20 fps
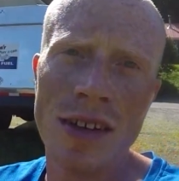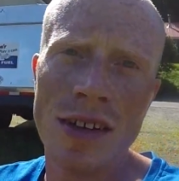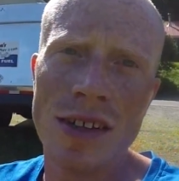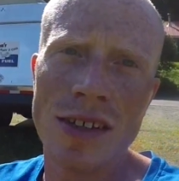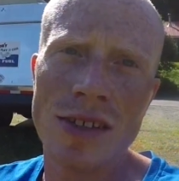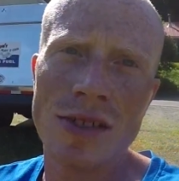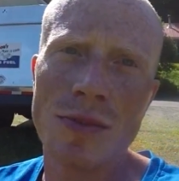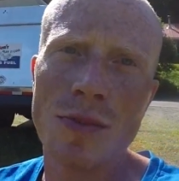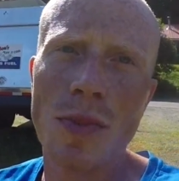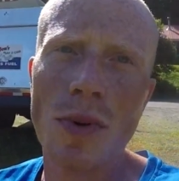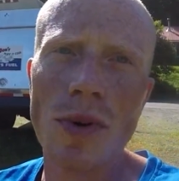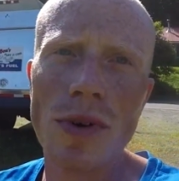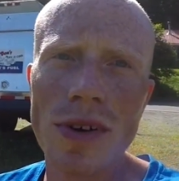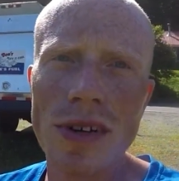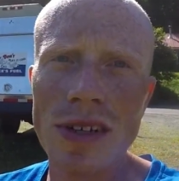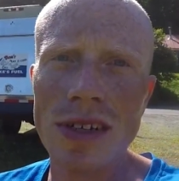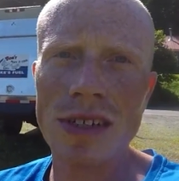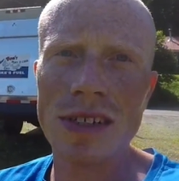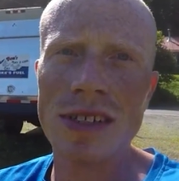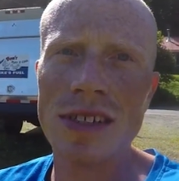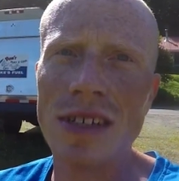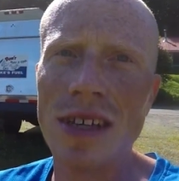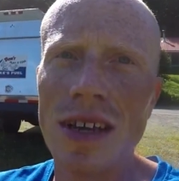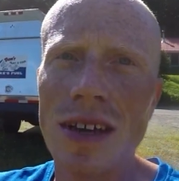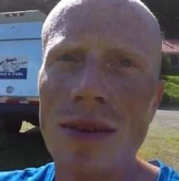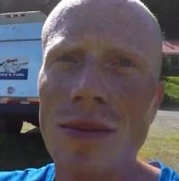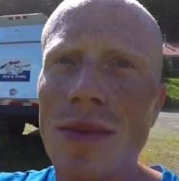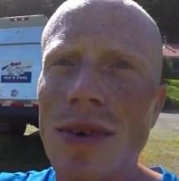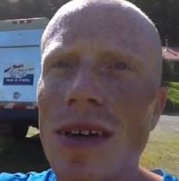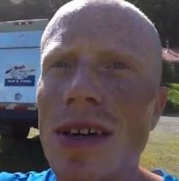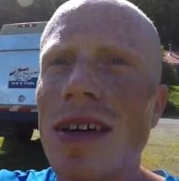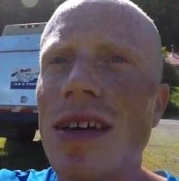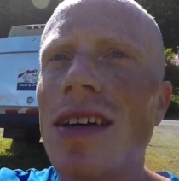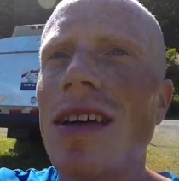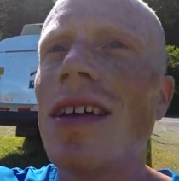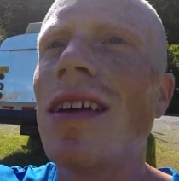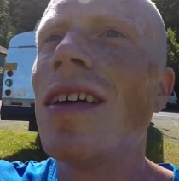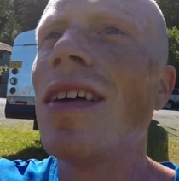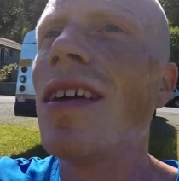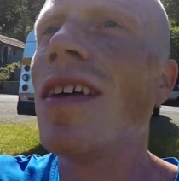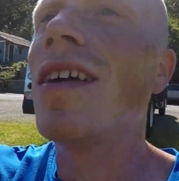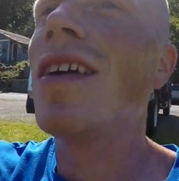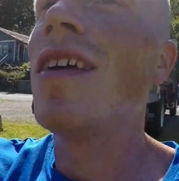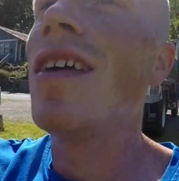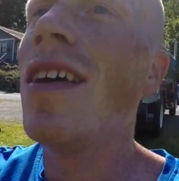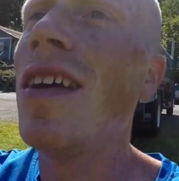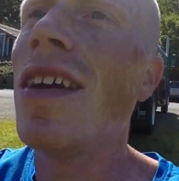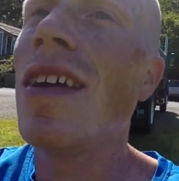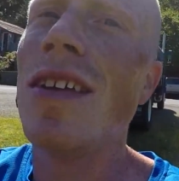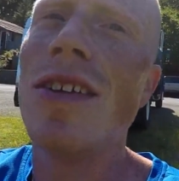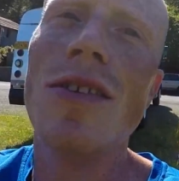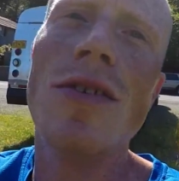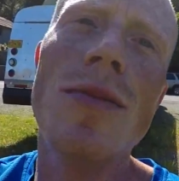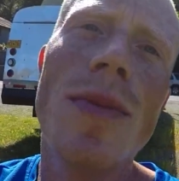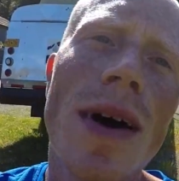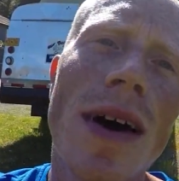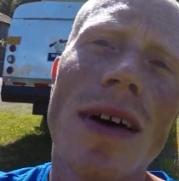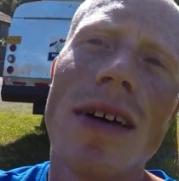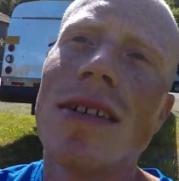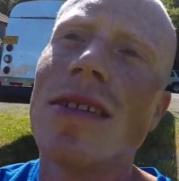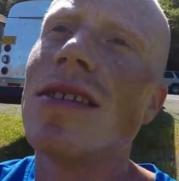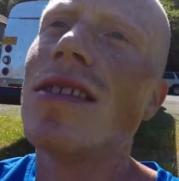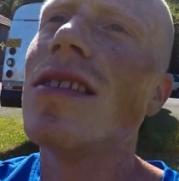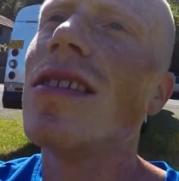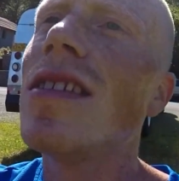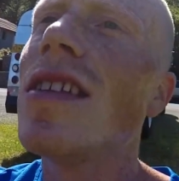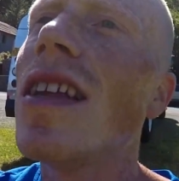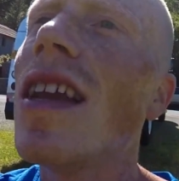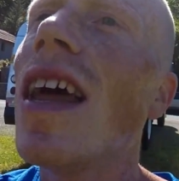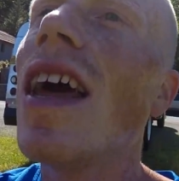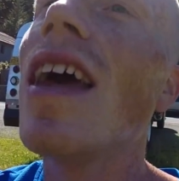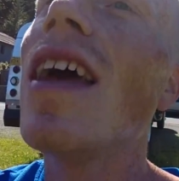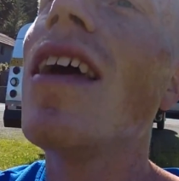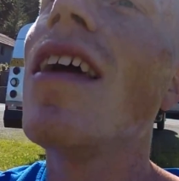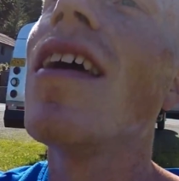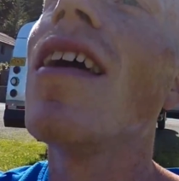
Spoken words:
Sporting some New Balances today.